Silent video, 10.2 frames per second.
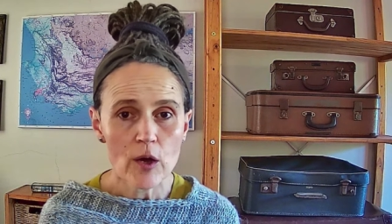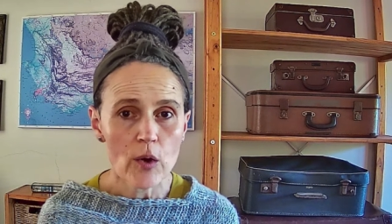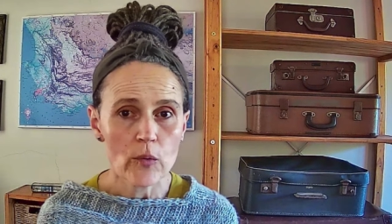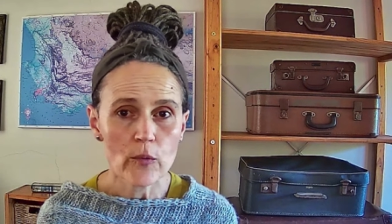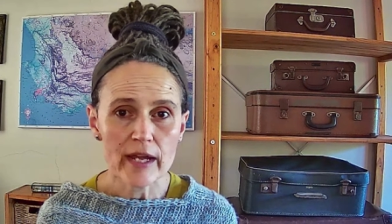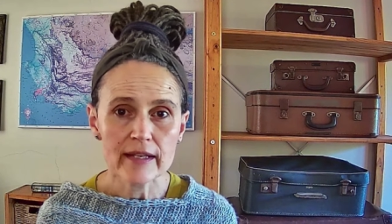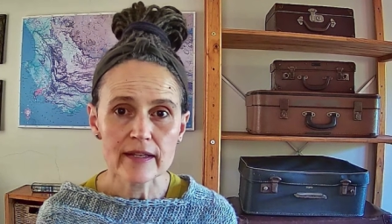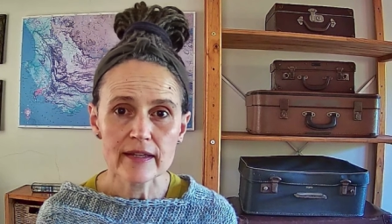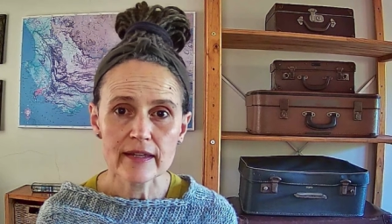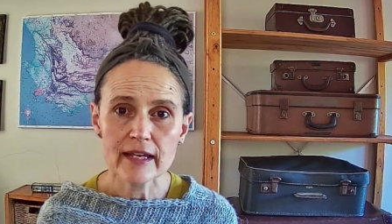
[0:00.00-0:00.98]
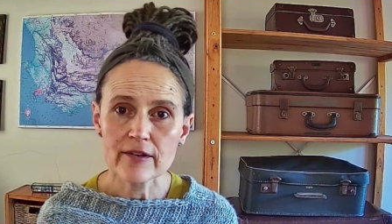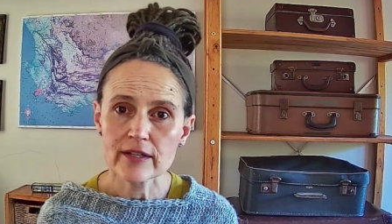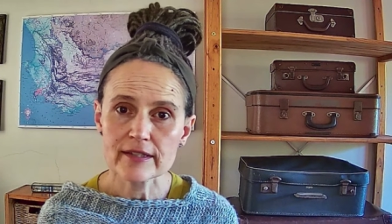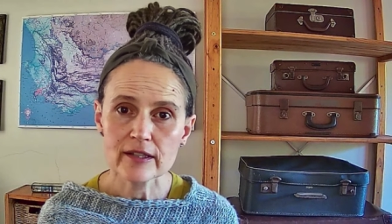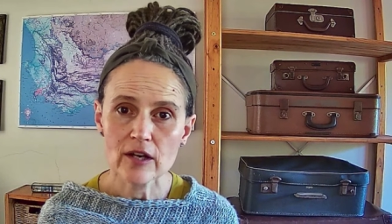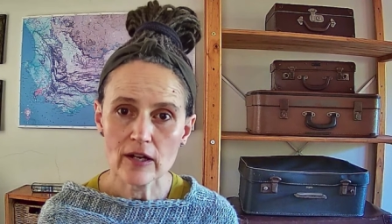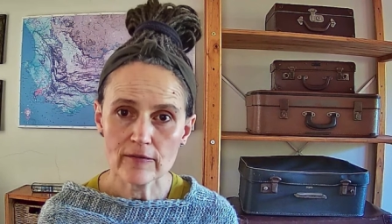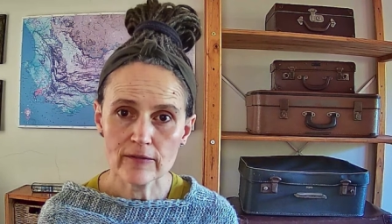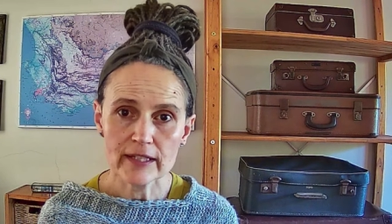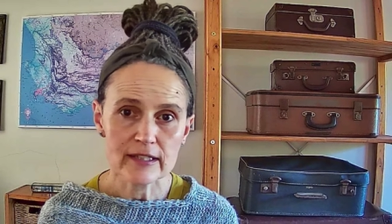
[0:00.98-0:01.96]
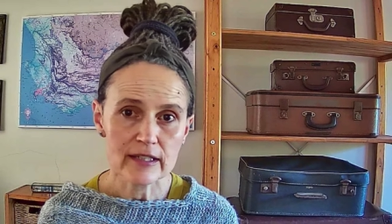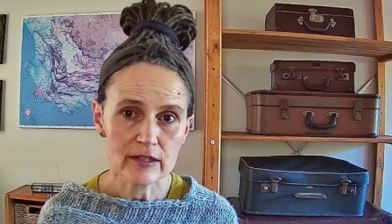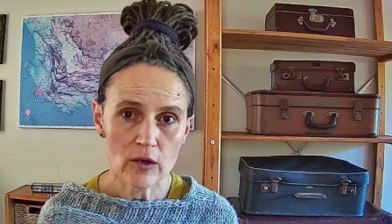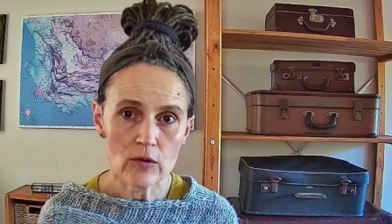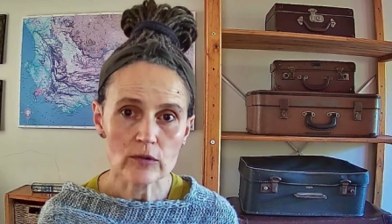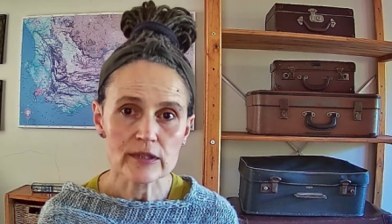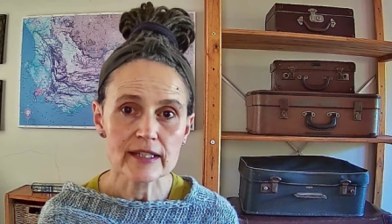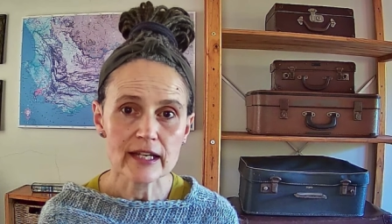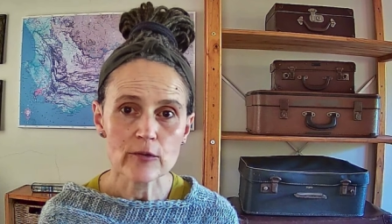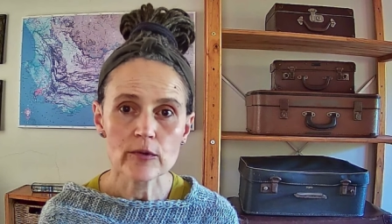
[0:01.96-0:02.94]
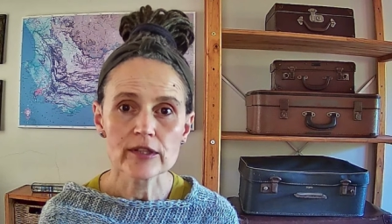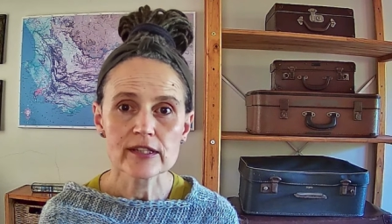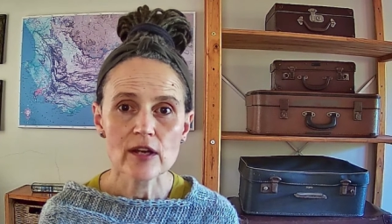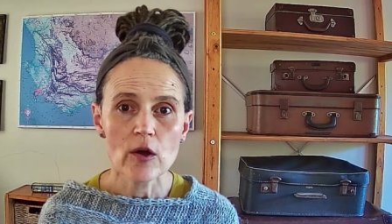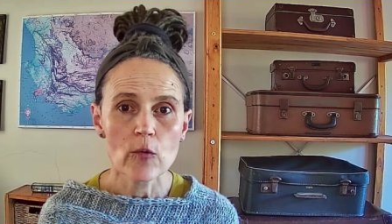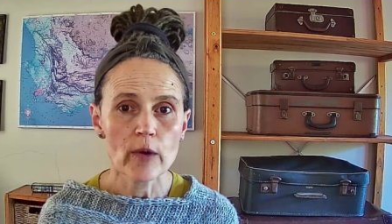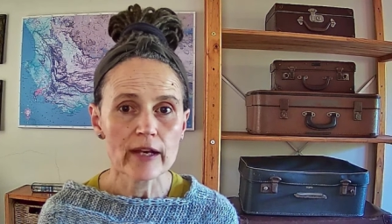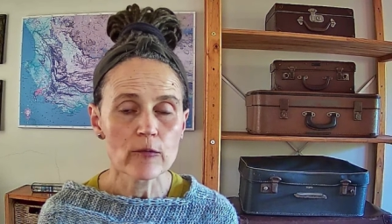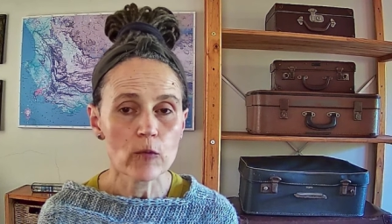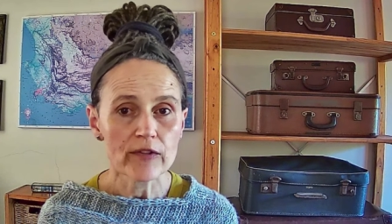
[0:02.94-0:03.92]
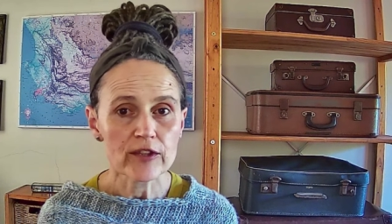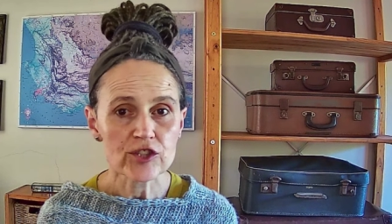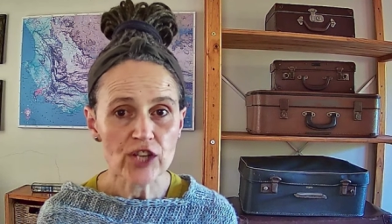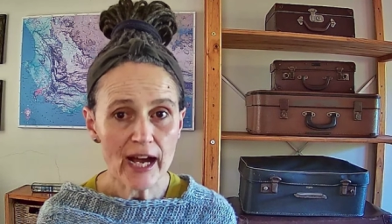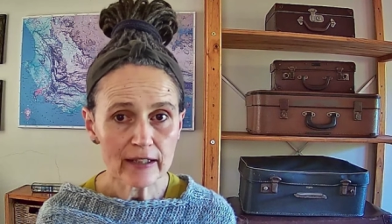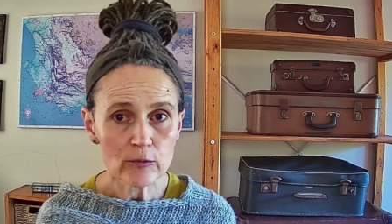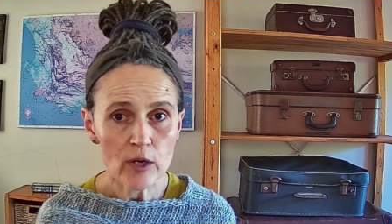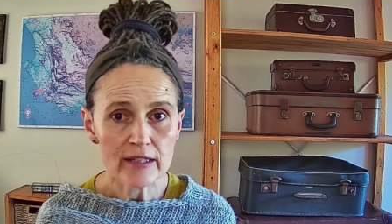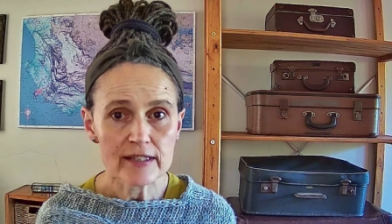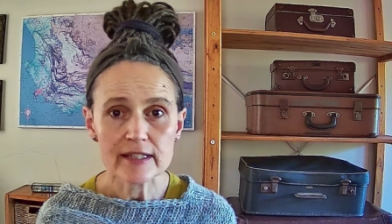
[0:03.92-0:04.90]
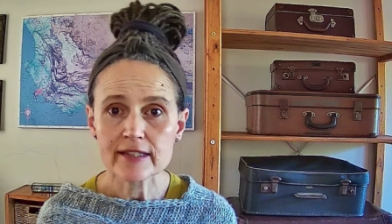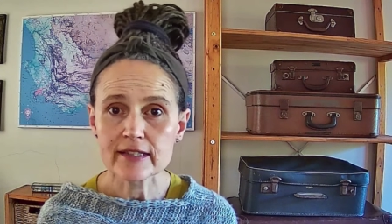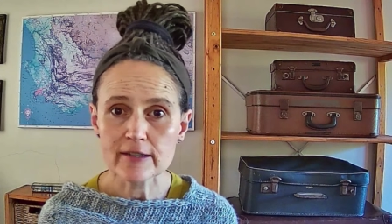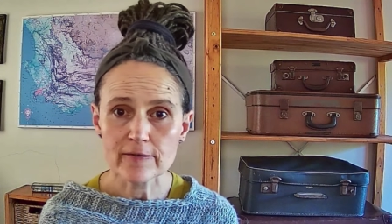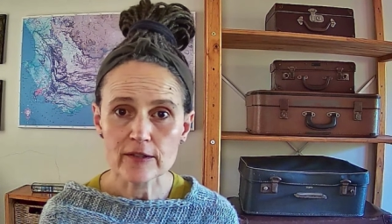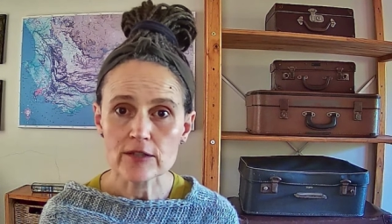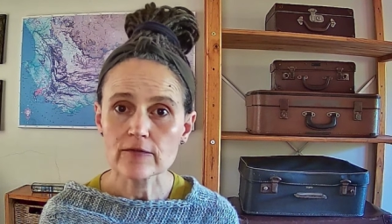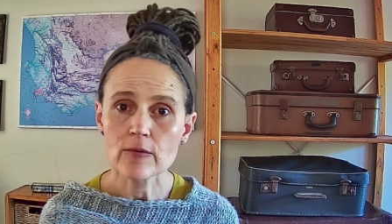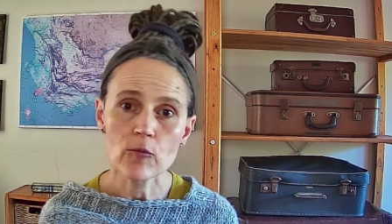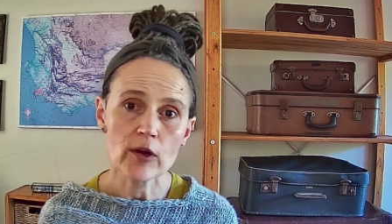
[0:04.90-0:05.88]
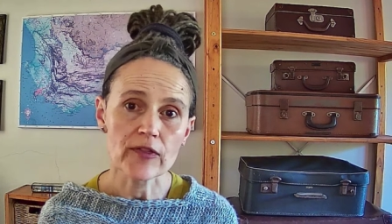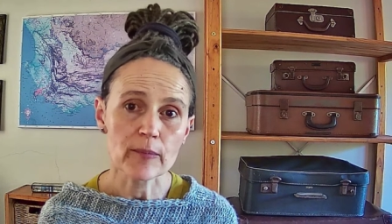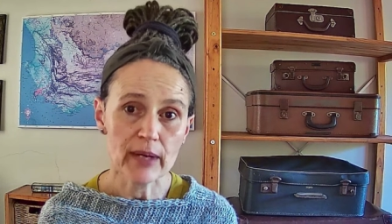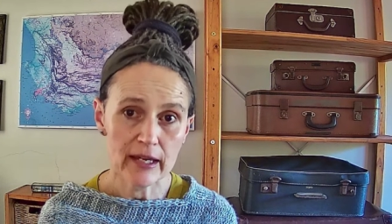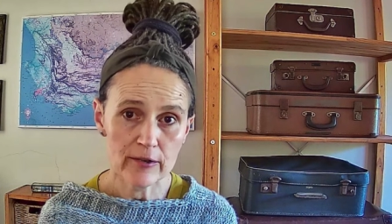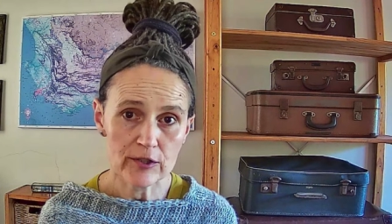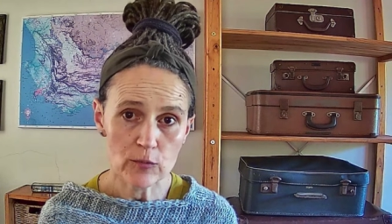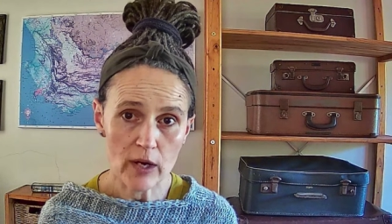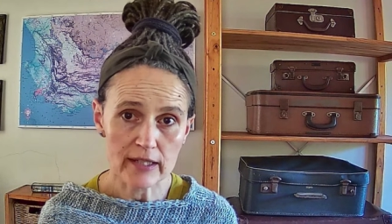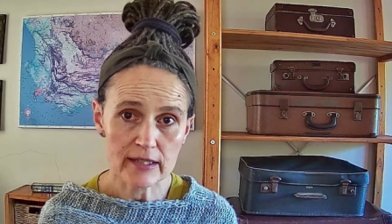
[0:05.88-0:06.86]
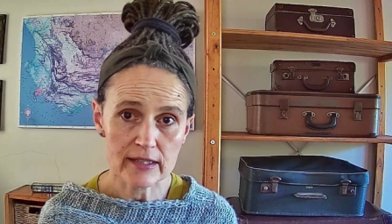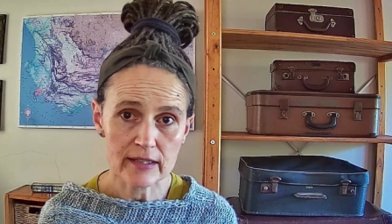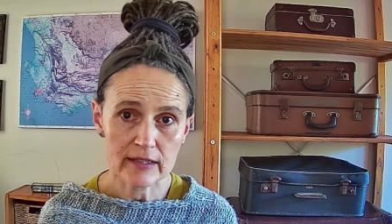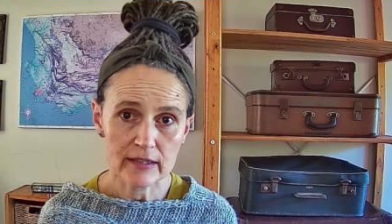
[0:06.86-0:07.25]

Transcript: when there is a conflict in goals. In other words, when what the child wants is different from what the parent wants.